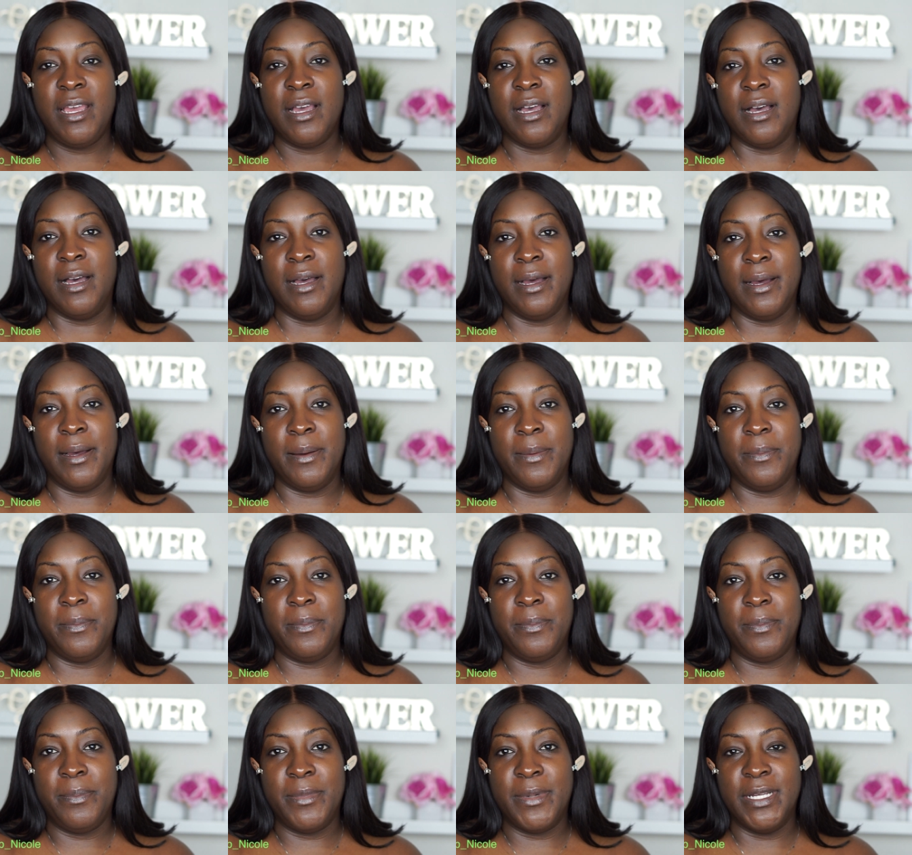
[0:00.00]

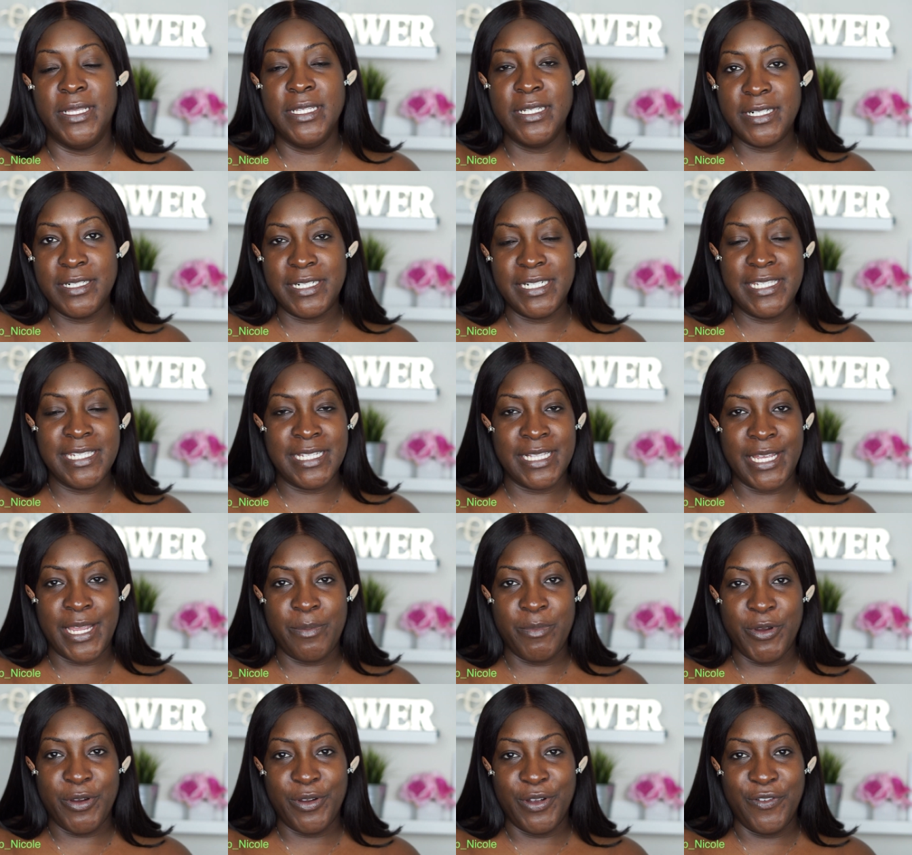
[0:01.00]
A little
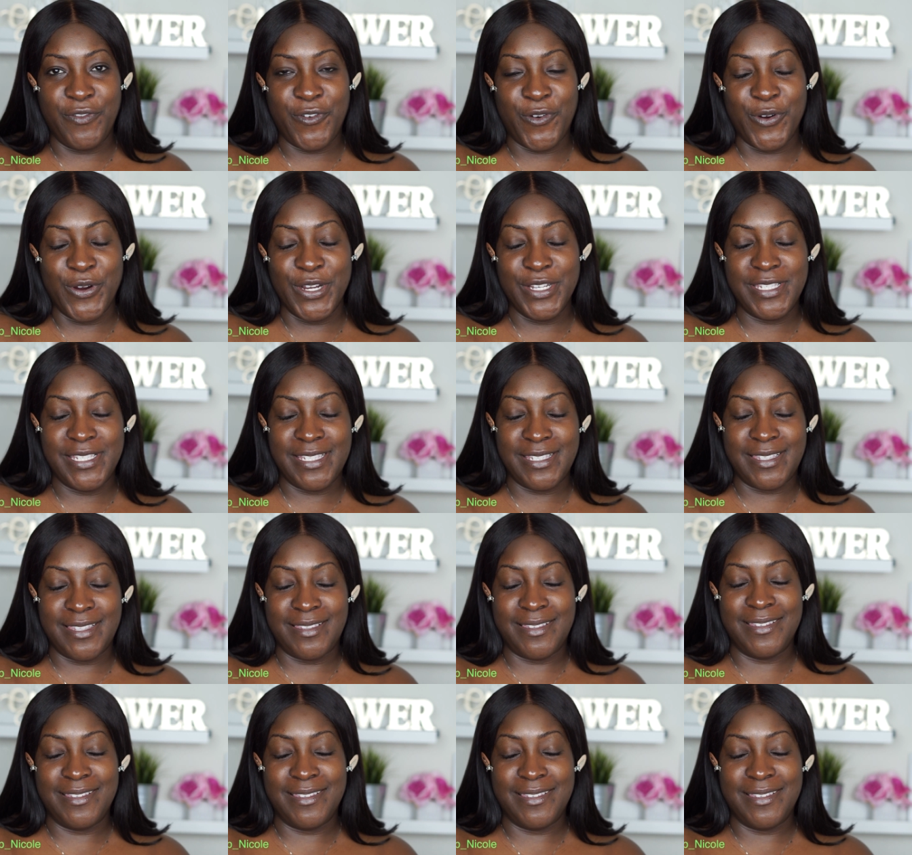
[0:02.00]
disclaimer, of course,